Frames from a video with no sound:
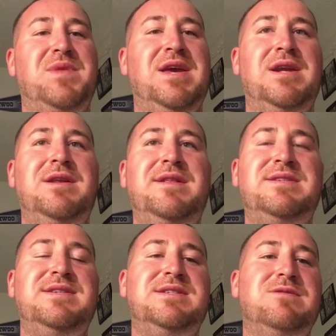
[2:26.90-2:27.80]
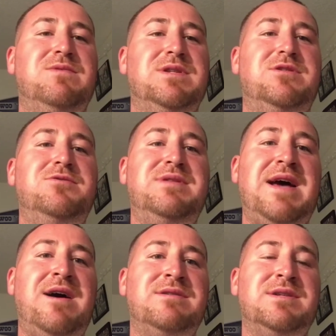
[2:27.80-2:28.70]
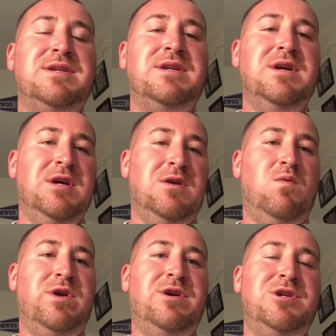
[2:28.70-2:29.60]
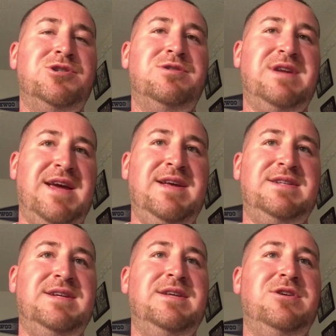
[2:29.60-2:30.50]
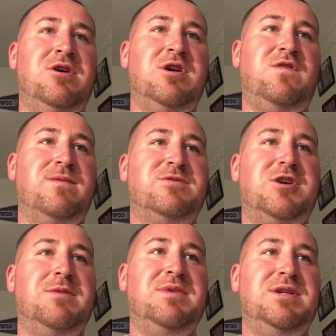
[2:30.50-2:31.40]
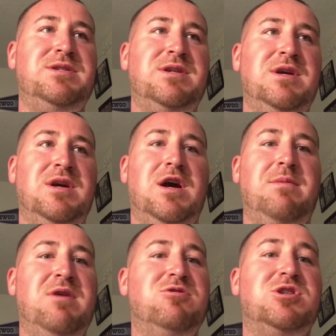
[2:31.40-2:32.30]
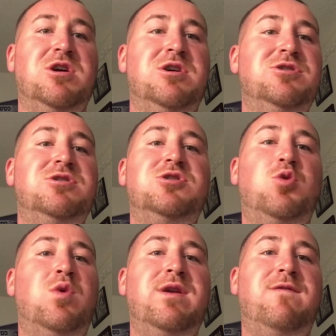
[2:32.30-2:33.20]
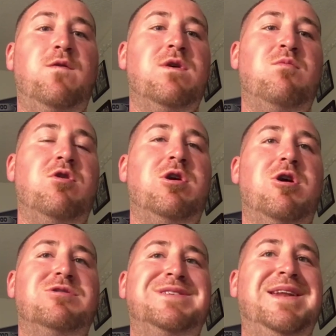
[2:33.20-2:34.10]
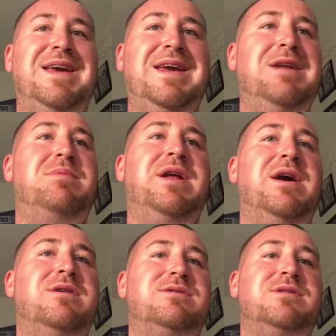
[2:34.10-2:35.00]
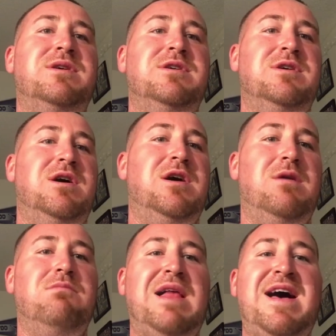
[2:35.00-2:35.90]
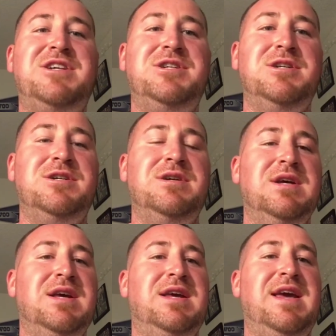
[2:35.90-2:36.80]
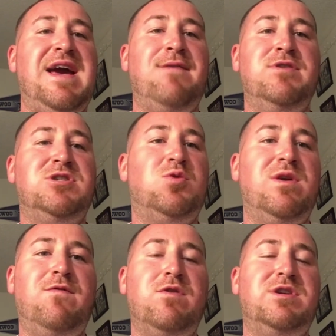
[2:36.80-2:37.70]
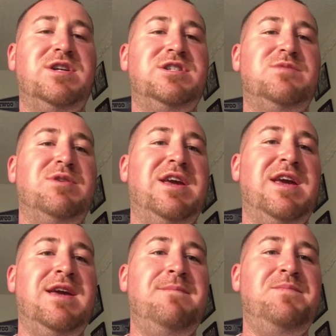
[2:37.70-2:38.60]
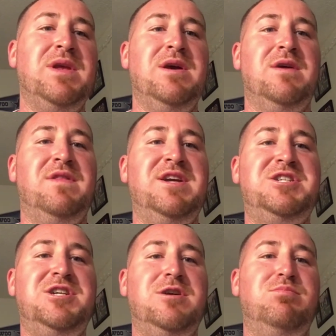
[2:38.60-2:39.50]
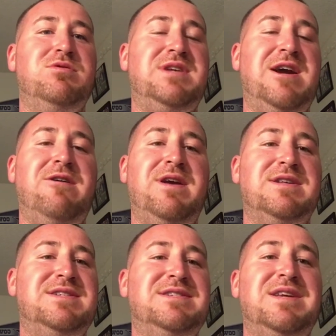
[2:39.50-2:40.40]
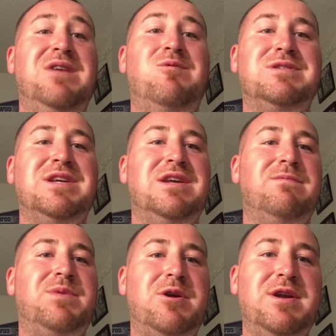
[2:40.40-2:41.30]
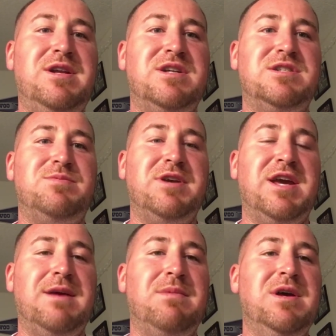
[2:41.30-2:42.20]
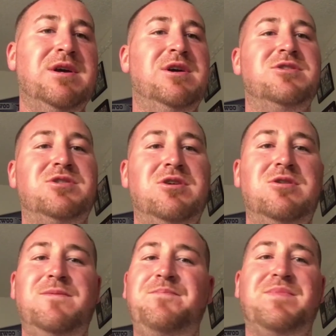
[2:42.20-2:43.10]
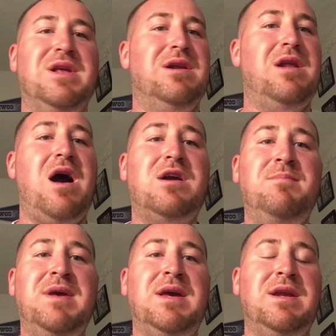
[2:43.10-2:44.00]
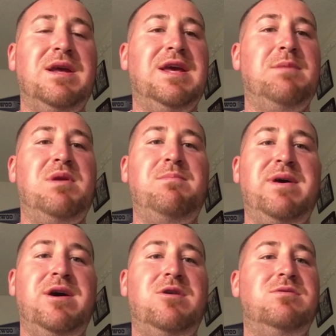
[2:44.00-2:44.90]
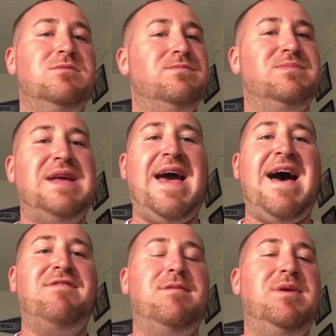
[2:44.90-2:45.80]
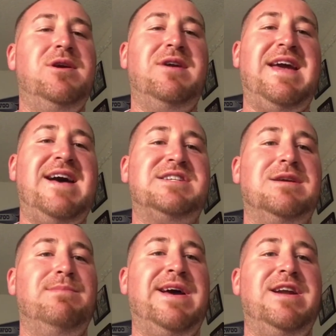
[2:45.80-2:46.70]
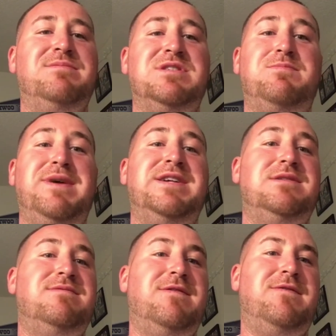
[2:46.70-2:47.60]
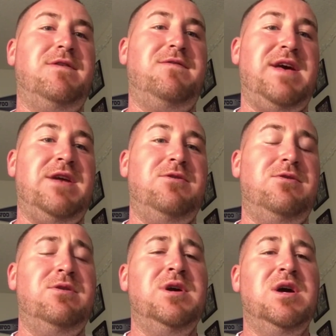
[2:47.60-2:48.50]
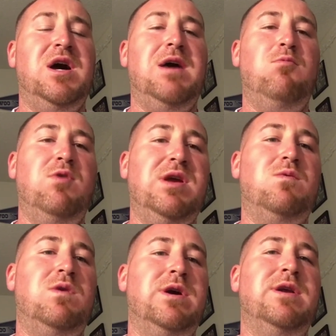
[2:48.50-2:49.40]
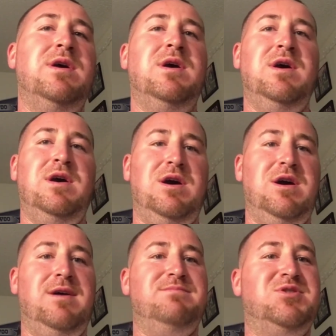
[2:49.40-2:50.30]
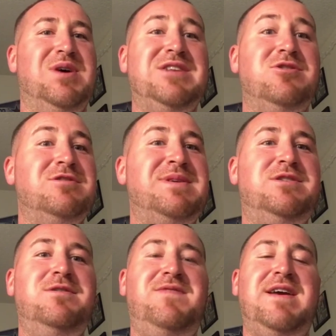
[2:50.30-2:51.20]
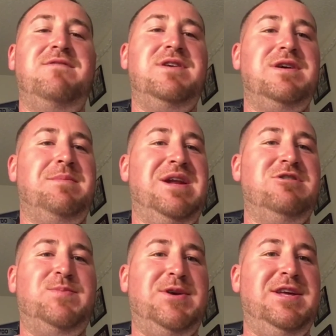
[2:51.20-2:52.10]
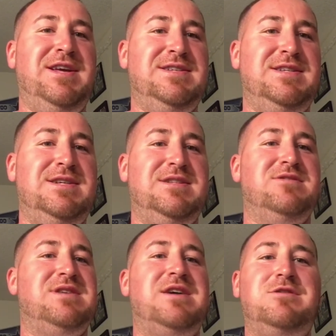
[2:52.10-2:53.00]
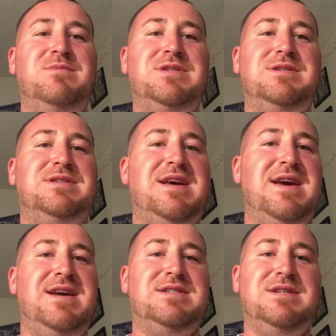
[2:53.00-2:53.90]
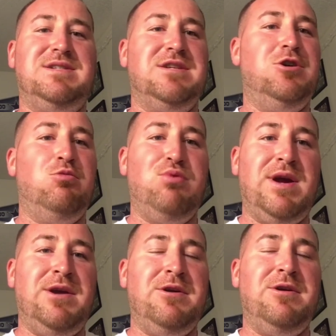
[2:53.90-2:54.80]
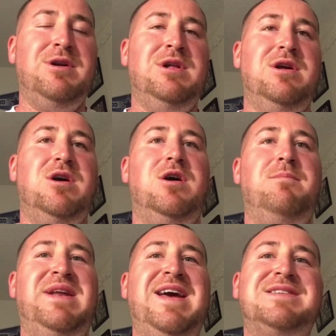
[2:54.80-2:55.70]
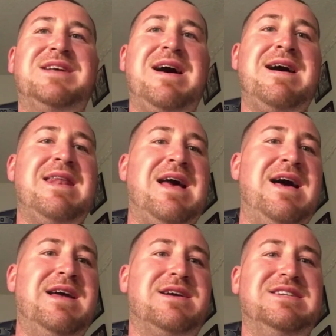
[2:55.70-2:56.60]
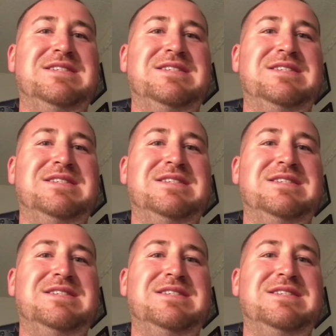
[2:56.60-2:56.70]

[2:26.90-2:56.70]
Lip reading: He ended the season with 2,118 yards from scrimmage. It was 124 more yards than anybody else. Last year, he averaged 24 touches per game. This year, Bruce Arians, he said he wants to get him 30 touches per game. So lock him in, him and Bell. They have to be in your cash game lineups, especially for Fanduel week 1. Those are my 2 favorite. I mean, it was pretty easy. There's not too much to say. It's a no-brainer. My next guy I like,